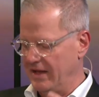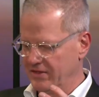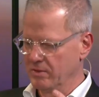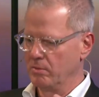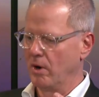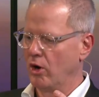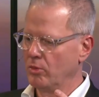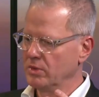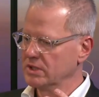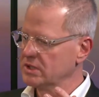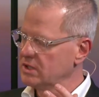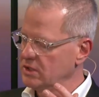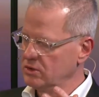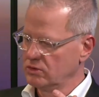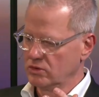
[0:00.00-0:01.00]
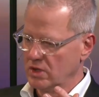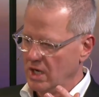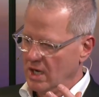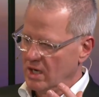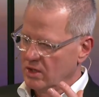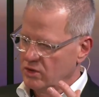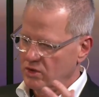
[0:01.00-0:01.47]
at the moment you
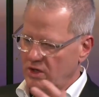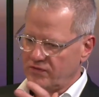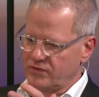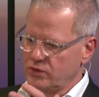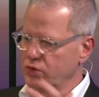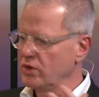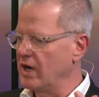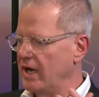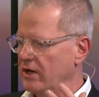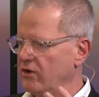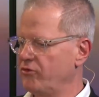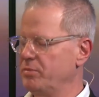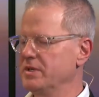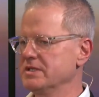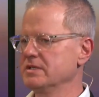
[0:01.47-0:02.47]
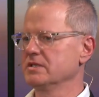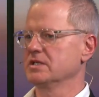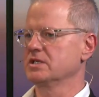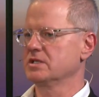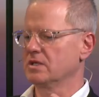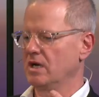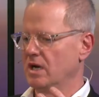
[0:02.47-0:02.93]
have two kind of
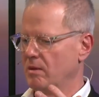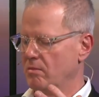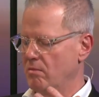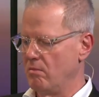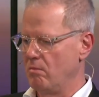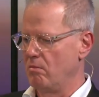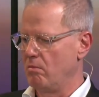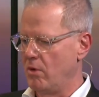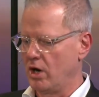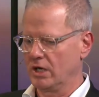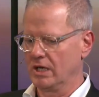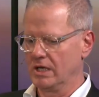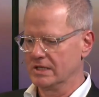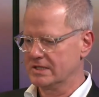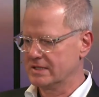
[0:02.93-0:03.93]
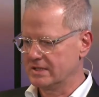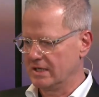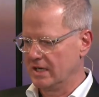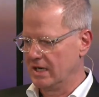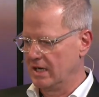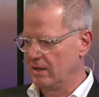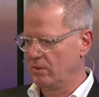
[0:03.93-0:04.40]
business models
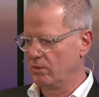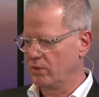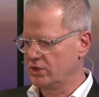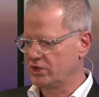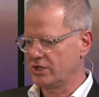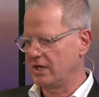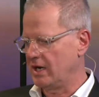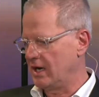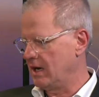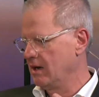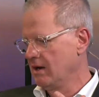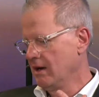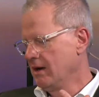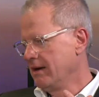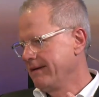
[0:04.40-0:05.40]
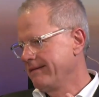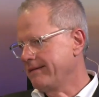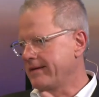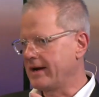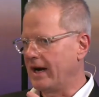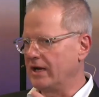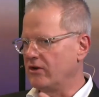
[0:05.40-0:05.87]
which are
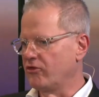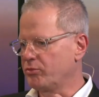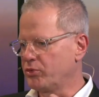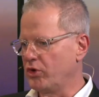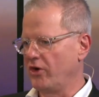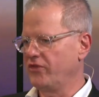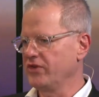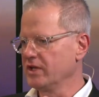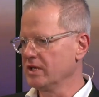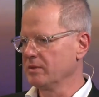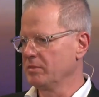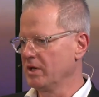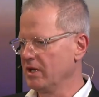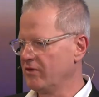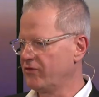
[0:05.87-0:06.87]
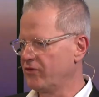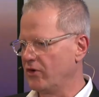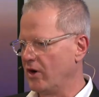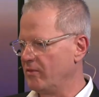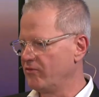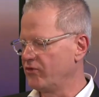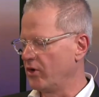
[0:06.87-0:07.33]
kind of profitable
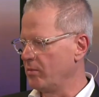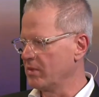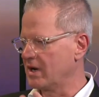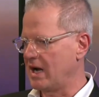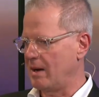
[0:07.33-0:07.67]
from a